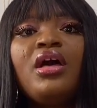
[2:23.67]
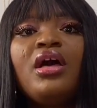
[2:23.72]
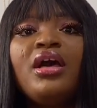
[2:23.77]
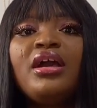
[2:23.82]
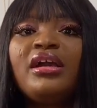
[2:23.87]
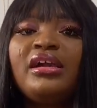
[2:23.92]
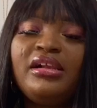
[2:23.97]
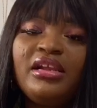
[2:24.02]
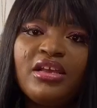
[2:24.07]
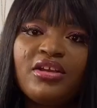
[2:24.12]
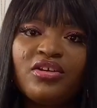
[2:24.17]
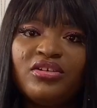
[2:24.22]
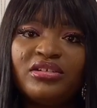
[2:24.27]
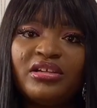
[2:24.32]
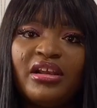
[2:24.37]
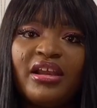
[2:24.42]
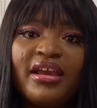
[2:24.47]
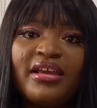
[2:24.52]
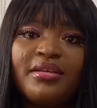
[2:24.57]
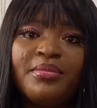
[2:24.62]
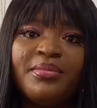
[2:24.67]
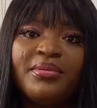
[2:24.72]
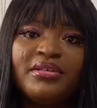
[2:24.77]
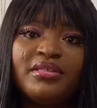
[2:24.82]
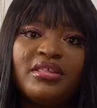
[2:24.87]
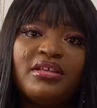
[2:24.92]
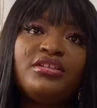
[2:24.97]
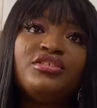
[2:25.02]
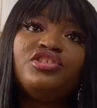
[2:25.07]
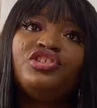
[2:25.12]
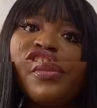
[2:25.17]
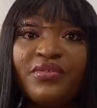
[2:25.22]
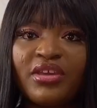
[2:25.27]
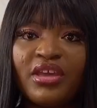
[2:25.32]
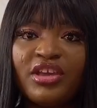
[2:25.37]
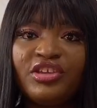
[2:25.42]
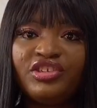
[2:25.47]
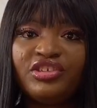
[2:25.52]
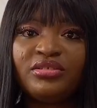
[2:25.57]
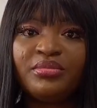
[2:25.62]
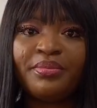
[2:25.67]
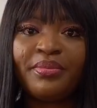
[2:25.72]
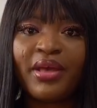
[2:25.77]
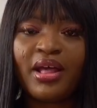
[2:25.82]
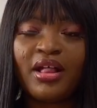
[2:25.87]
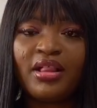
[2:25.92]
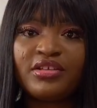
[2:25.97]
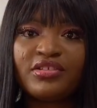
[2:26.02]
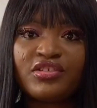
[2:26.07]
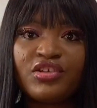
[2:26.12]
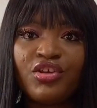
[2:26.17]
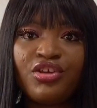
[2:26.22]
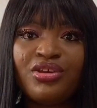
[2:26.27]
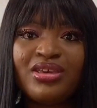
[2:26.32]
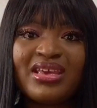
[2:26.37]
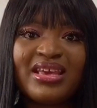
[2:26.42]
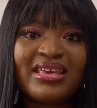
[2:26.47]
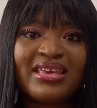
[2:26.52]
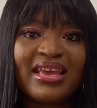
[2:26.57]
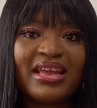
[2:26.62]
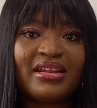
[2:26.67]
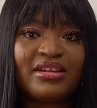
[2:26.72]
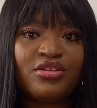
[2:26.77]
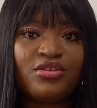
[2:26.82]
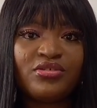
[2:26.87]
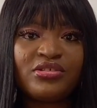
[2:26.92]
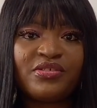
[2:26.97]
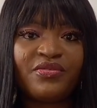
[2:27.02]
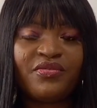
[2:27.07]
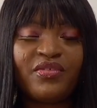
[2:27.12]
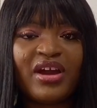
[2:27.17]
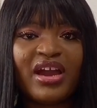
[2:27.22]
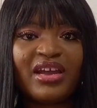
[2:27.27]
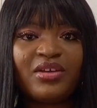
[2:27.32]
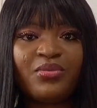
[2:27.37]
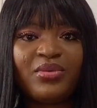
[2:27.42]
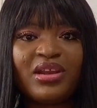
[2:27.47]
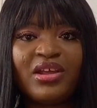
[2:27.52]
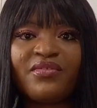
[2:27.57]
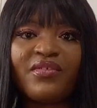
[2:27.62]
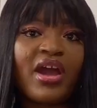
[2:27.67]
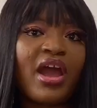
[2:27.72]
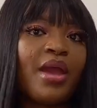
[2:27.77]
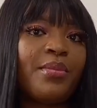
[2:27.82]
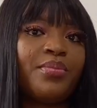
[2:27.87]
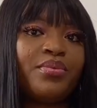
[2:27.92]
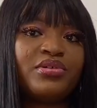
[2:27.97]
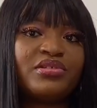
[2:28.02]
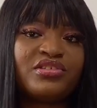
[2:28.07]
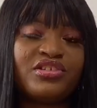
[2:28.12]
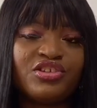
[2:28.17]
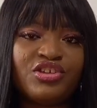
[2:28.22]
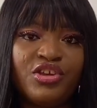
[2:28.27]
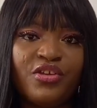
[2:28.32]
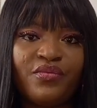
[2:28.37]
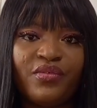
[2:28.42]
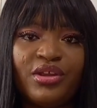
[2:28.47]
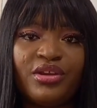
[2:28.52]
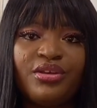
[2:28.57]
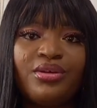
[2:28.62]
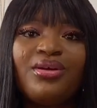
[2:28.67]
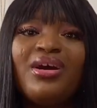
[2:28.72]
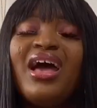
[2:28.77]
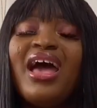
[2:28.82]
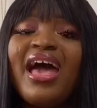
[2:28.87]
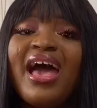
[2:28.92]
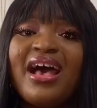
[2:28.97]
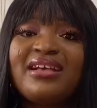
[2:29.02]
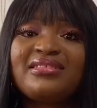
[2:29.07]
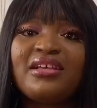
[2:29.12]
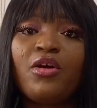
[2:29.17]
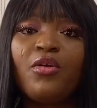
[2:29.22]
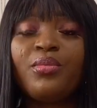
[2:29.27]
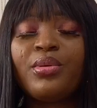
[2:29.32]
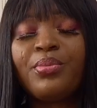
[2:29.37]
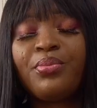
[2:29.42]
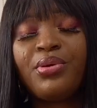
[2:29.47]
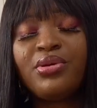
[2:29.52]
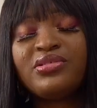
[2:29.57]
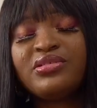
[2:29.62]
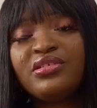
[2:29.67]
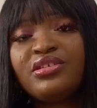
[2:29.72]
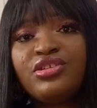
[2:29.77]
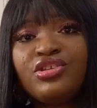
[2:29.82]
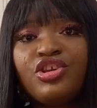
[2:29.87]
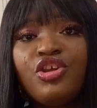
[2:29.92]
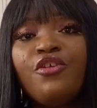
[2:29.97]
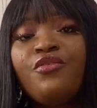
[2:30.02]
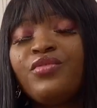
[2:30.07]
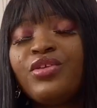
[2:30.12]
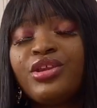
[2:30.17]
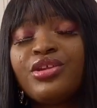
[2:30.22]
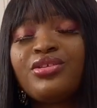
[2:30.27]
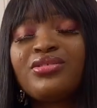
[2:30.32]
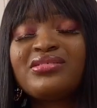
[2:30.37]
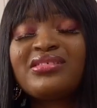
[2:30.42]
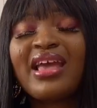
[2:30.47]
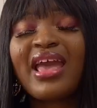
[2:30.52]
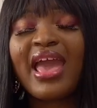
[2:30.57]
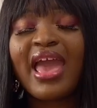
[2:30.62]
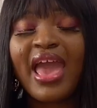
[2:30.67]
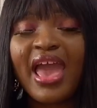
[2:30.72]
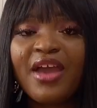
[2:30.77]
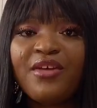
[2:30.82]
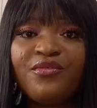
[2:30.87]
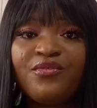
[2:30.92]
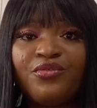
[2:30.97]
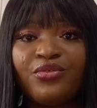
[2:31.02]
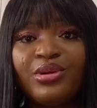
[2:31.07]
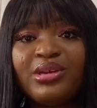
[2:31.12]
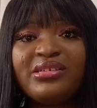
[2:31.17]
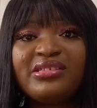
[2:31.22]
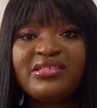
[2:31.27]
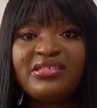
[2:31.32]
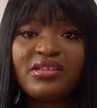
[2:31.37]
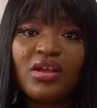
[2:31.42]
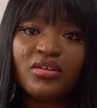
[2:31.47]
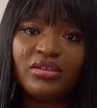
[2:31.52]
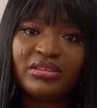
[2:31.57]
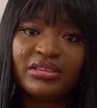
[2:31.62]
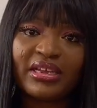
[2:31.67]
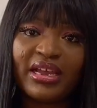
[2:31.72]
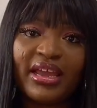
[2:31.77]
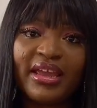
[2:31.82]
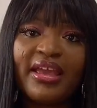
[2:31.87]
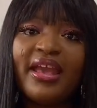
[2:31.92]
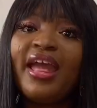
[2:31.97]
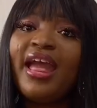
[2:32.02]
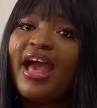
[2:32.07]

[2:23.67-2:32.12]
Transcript: click on the like button, the notification bell, so you can get notified whenever I post a new video, as I will be posting new videos every Sunday,